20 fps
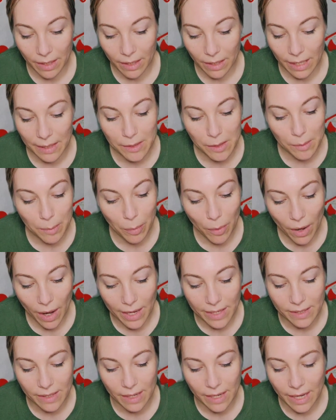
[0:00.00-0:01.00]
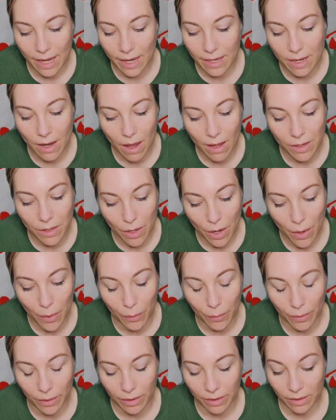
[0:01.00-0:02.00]
and surprised that he had not
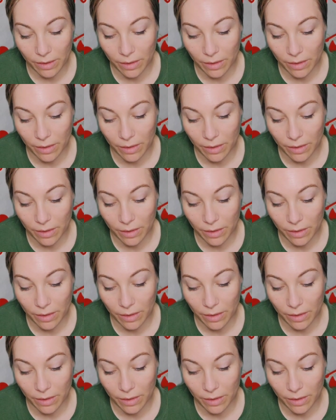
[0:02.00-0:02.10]
known.